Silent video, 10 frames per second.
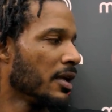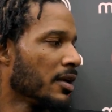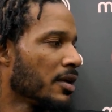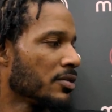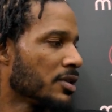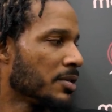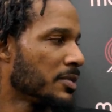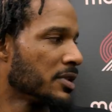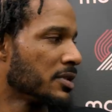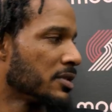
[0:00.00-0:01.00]
Yeah, the coach told
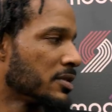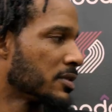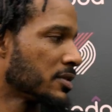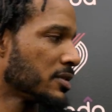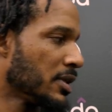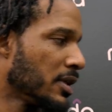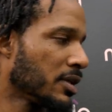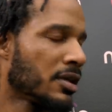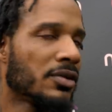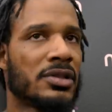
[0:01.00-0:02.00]
me. Yeah,
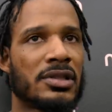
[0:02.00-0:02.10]
Coach.